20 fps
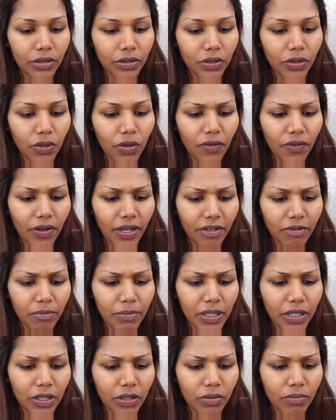So far
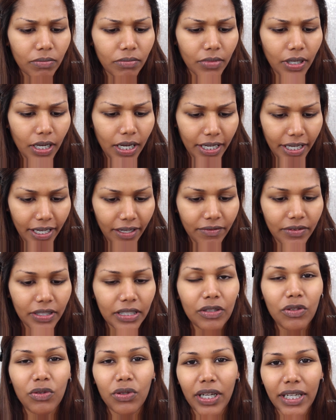I have
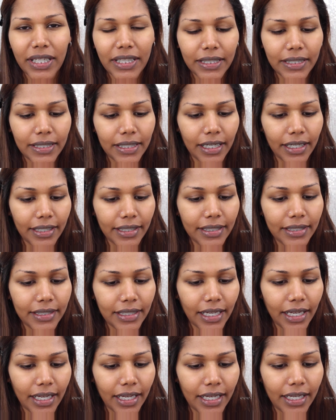this trial size
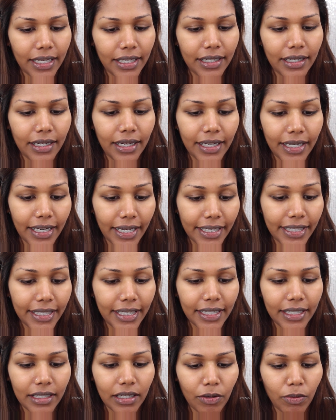and I
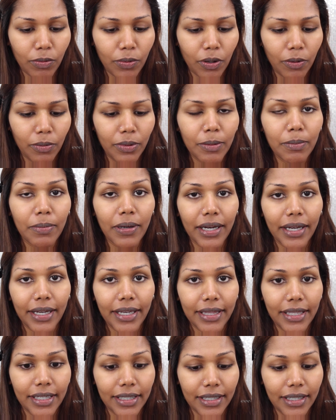like it. I'll probably
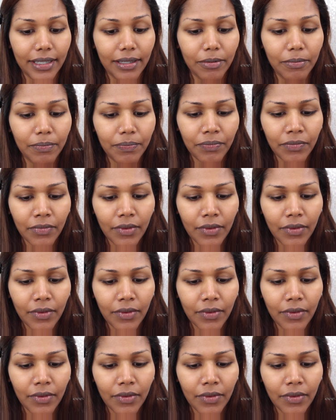buy the